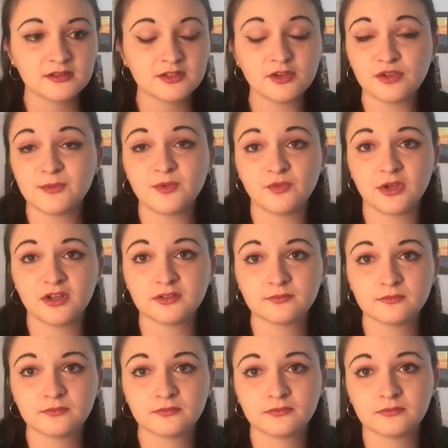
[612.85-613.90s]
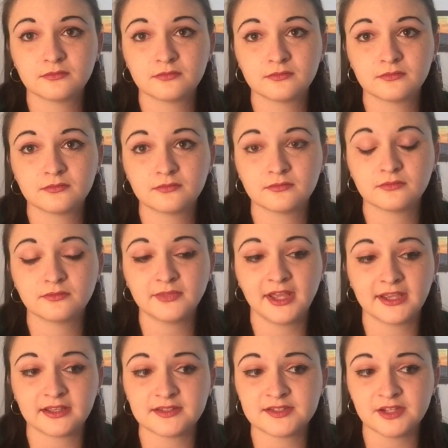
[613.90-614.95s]
Don't get me wrong,
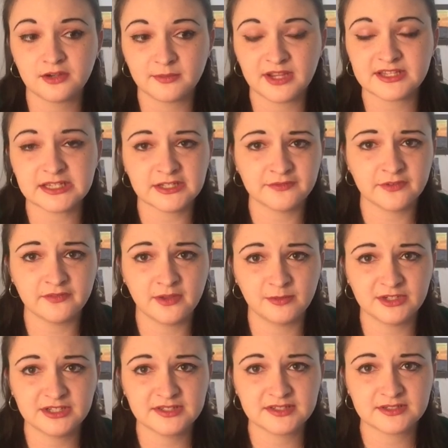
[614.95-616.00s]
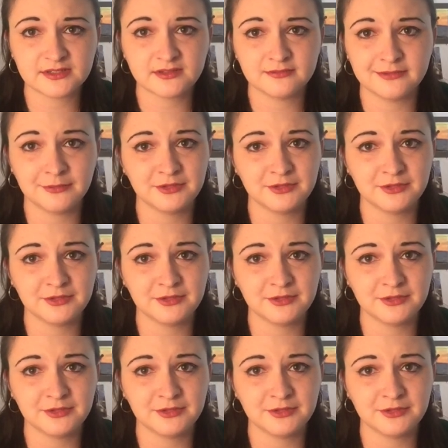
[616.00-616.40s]
I consider myself a feminist,